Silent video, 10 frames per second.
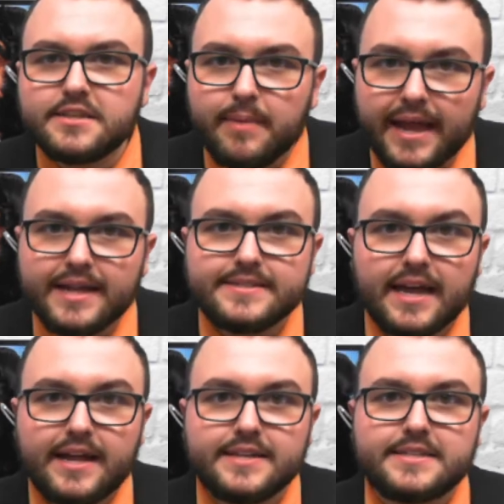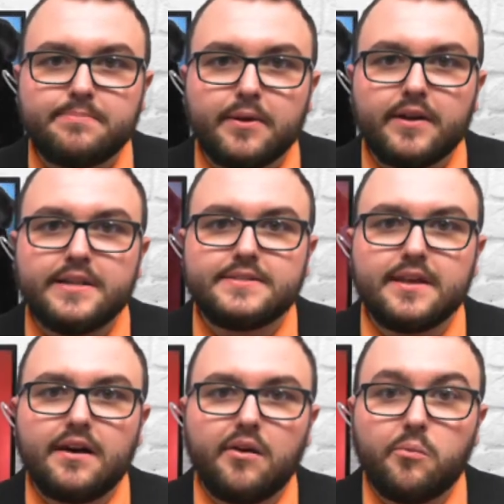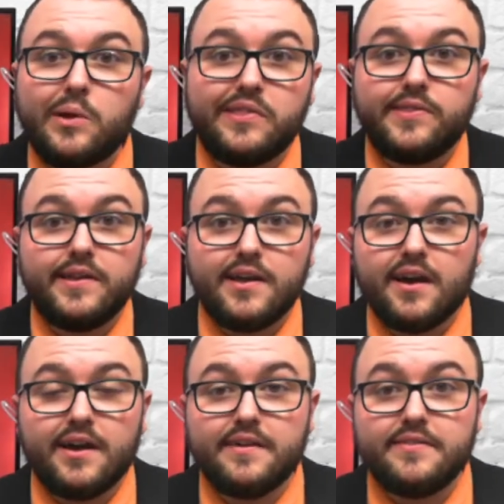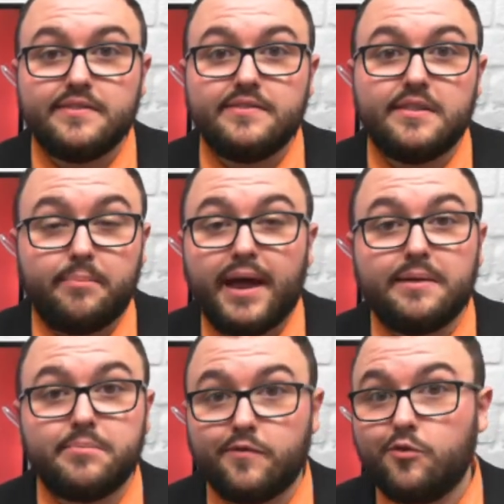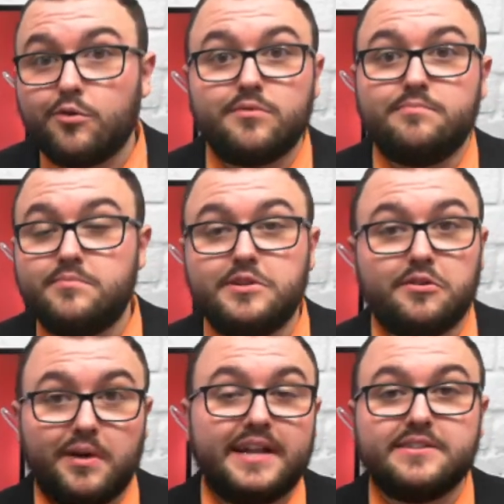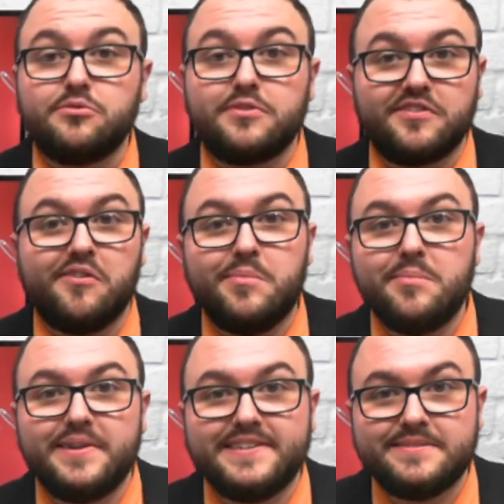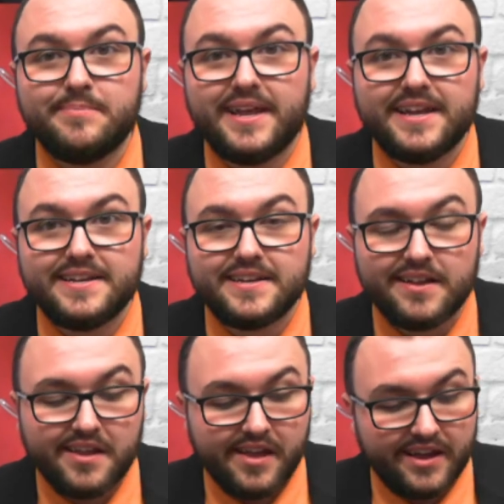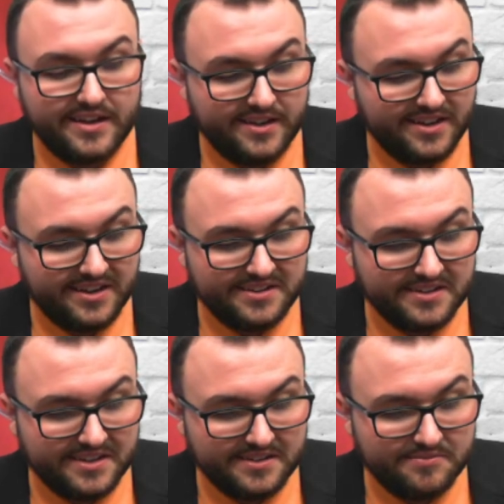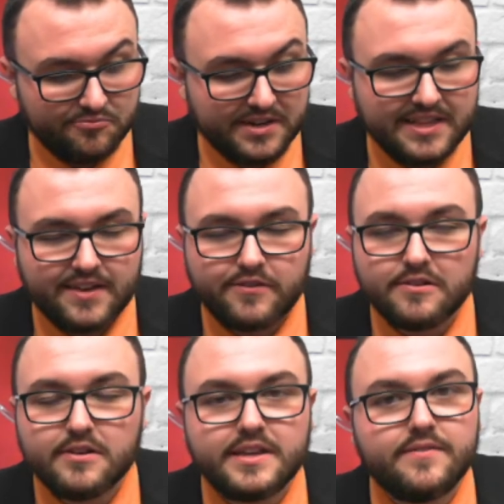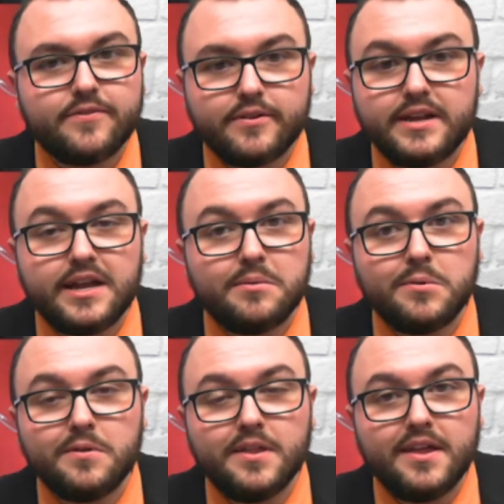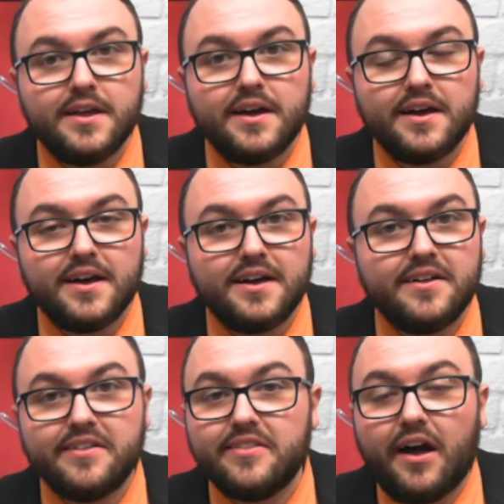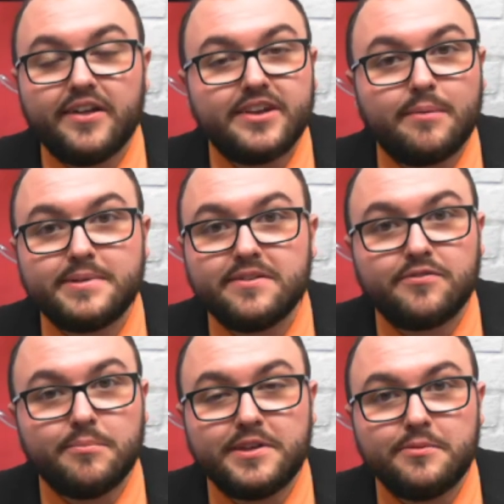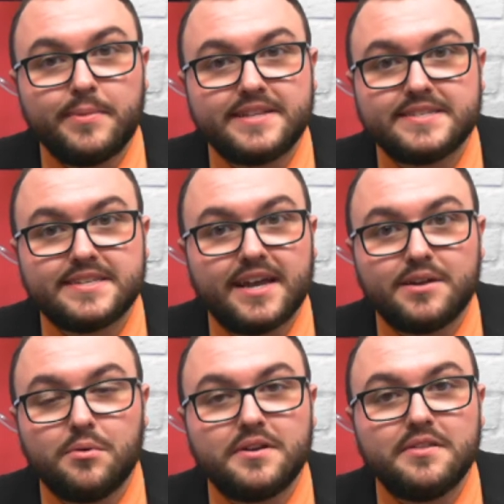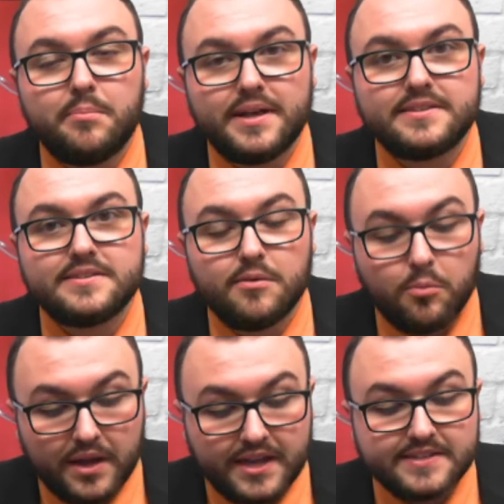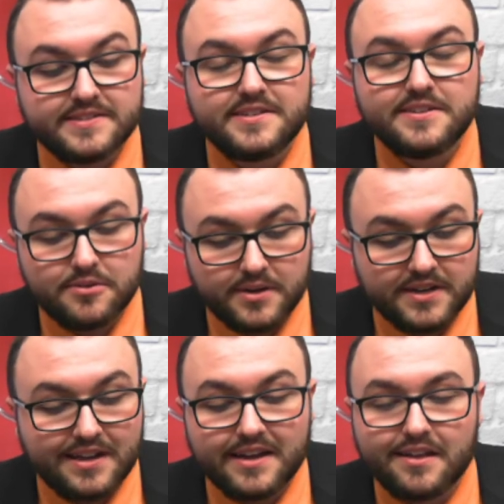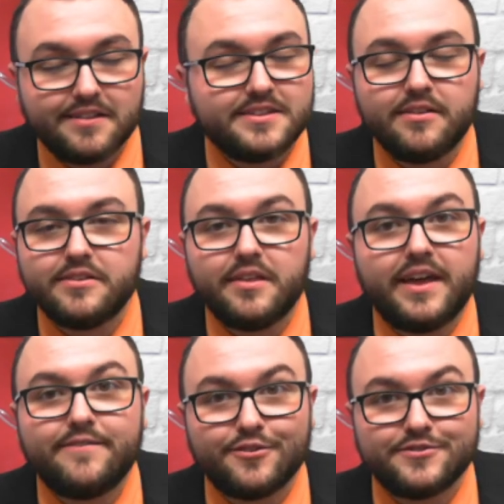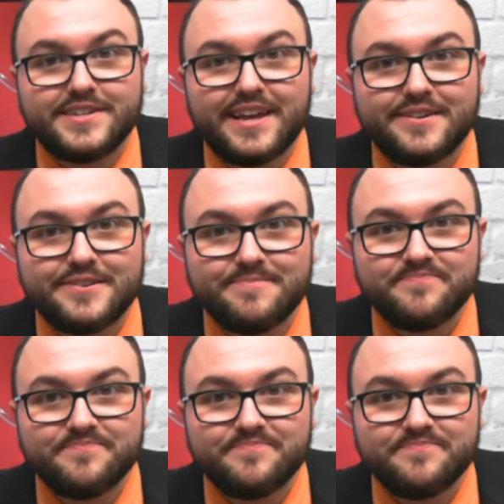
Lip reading: some hands-on experience with the pet before, you know, any sort of commitment is made. And really, if you're looking for an animal, adopting from the Humane Society, one of the best ways to do it. I'll tell you that firsthand.